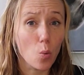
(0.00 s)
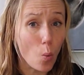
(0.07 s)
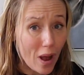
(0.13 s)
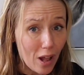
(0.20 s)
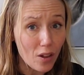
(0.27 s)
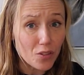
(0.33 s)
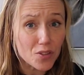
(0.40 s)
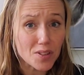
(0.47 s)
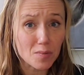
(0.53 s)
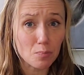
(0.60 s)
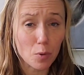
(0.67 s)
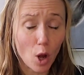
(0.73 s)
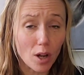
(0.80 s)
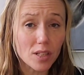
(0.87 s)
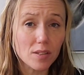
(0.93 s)
Well, the
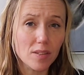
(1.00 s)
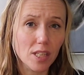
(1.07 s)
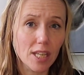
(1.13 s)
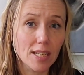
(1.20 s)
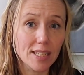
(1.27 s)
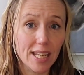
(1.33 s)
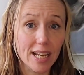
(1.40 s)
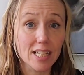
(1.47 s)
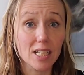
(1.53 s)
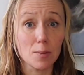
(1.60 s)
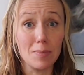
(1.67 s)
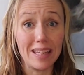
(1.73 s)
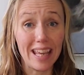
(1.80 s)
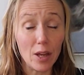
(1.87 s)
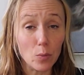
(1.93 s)
cause of skin tags to
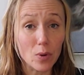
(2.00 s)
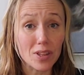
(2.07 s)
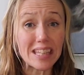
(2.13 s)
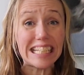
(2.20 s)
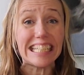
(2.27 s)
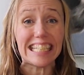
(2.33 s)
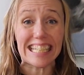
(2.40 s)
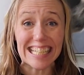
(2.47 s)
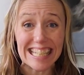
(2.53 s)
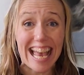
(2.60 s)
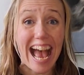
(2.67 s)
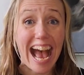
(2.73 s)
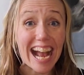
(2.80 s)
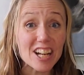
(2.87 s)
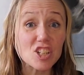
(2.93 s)
begin with is
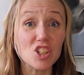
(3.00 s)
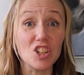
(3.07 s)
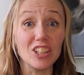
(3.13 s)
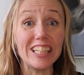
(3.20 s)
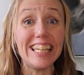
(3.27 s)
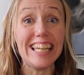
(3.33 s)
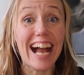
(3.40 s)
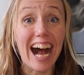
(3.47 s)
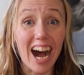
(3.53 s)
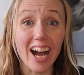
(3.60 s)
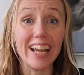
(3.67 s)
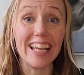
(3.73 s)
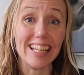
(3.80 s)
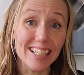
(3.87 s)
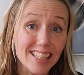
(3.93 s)
actually
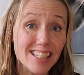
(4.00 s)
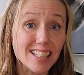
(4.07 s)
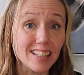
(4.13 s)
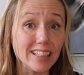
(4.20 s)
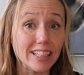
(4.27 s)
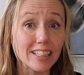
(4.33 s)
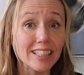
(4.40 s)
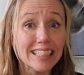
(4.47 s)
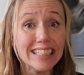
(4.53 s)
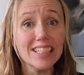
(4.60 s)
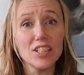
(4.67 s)
high insulin.